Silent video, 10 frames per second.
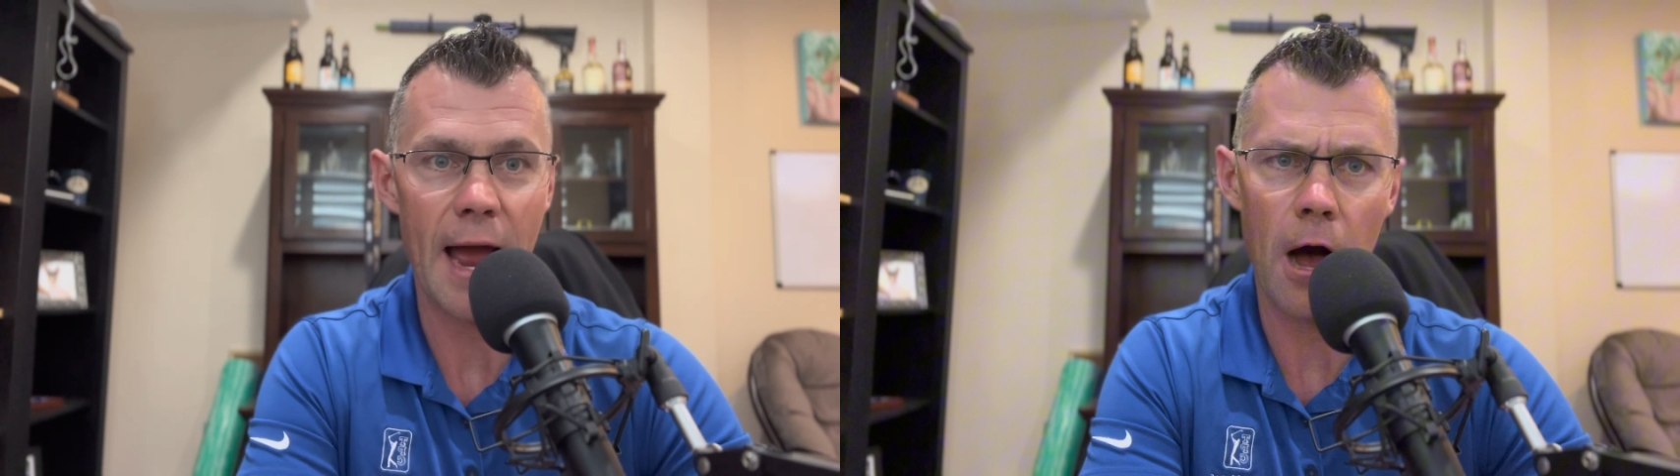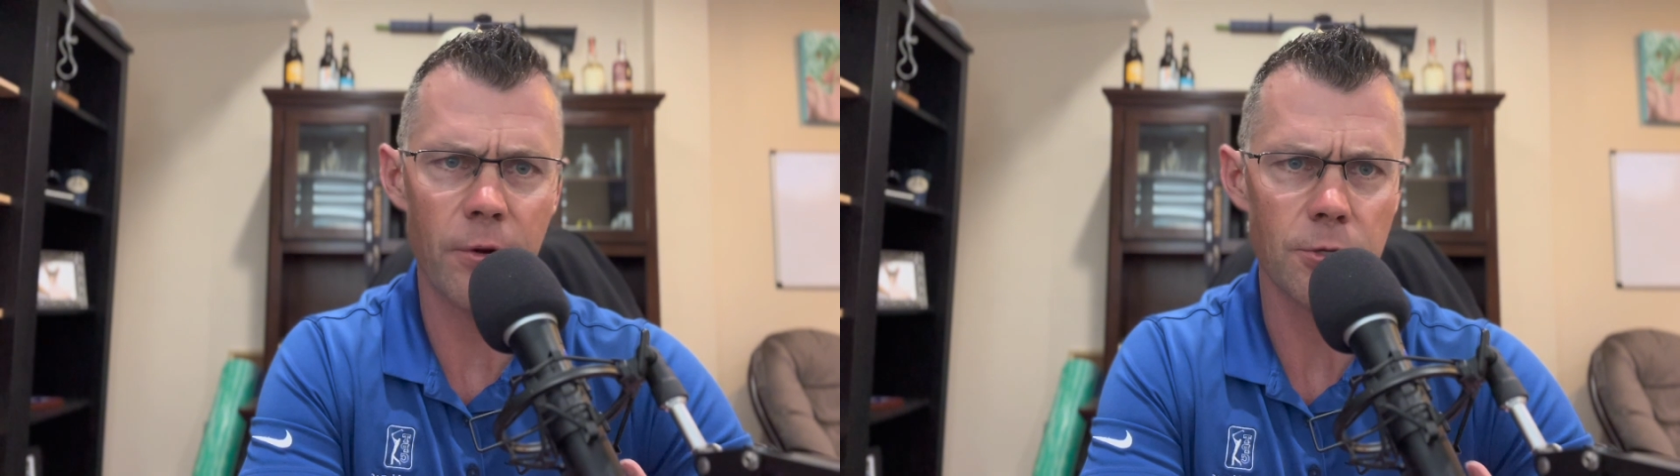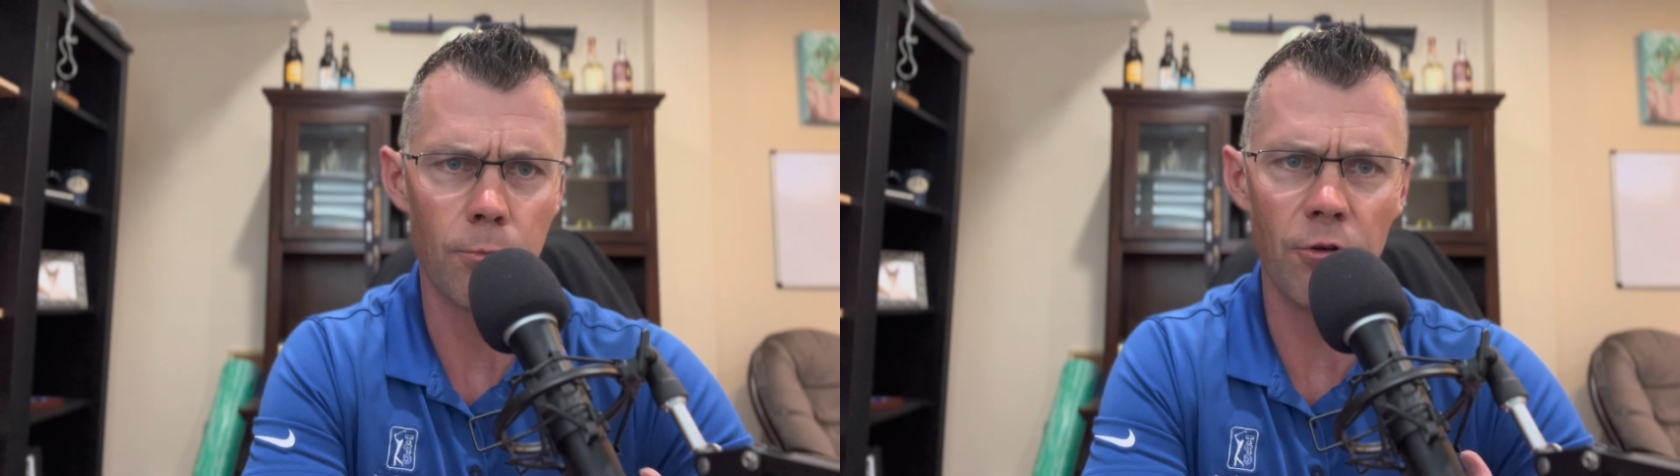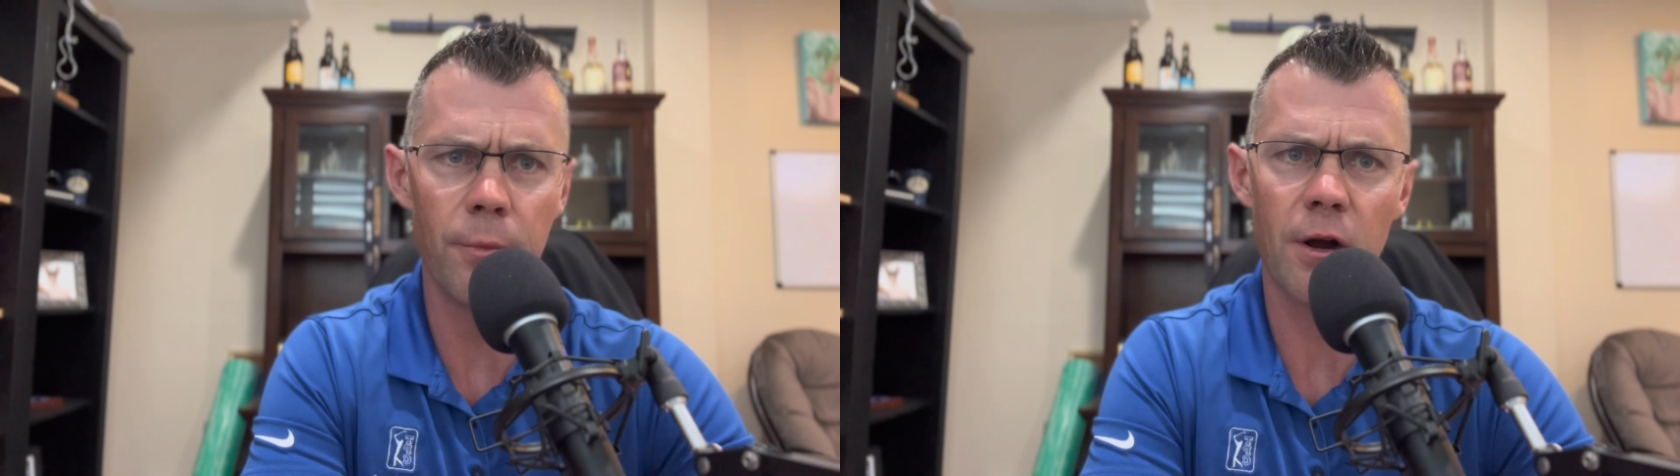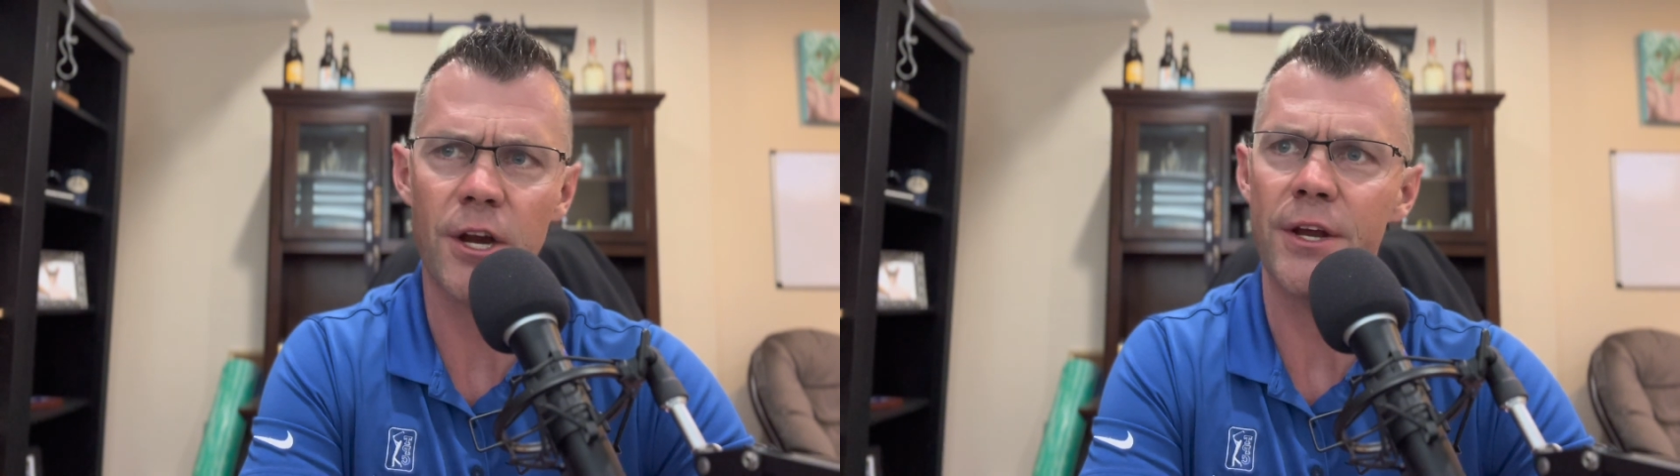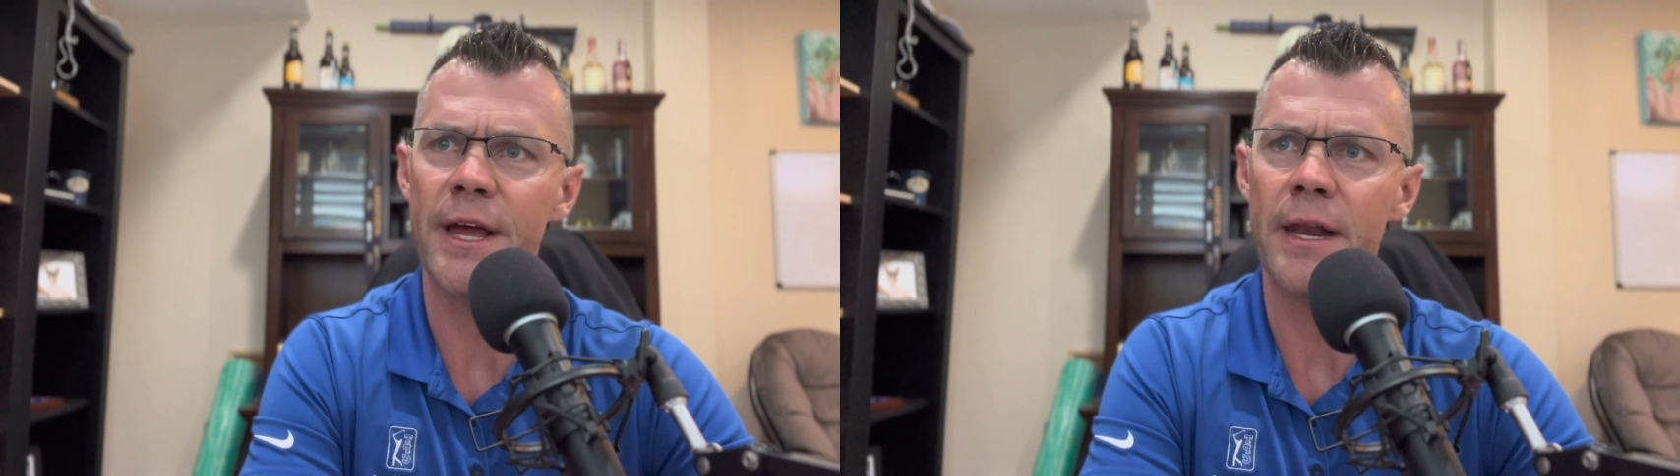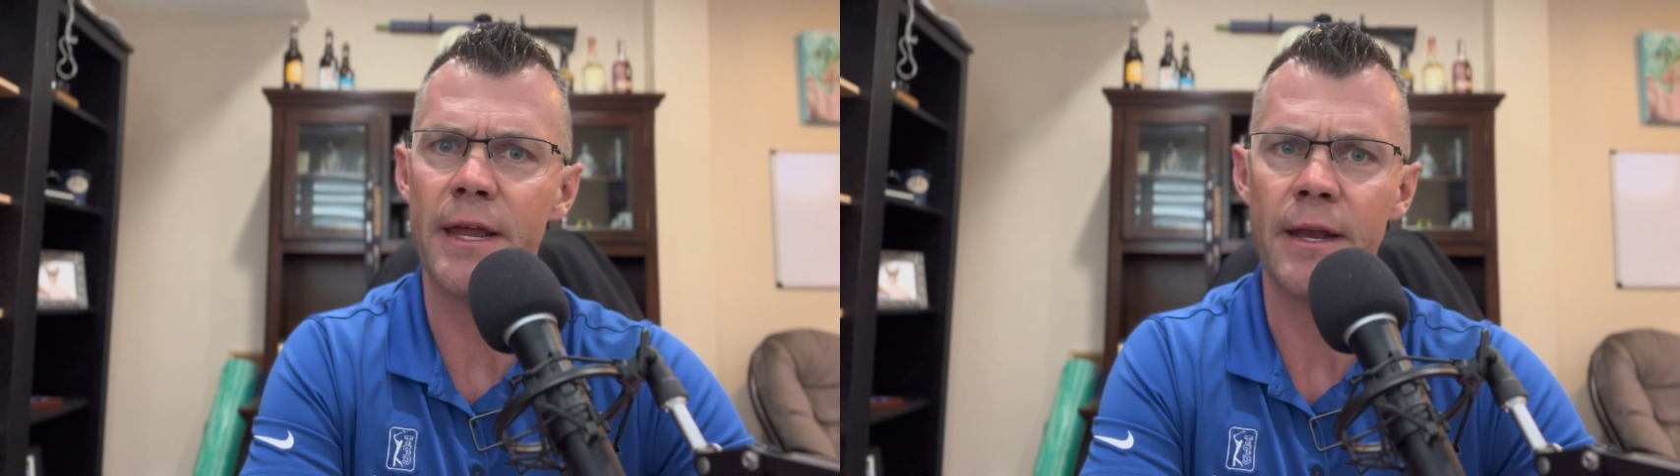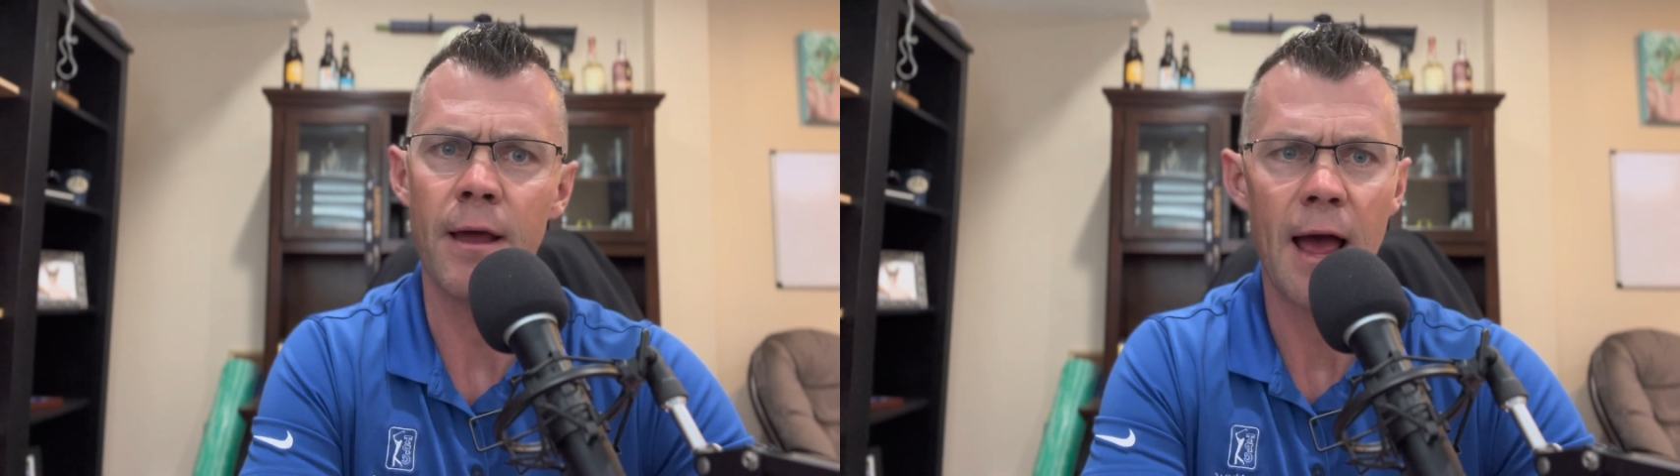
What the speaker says: How much movement are you getting in?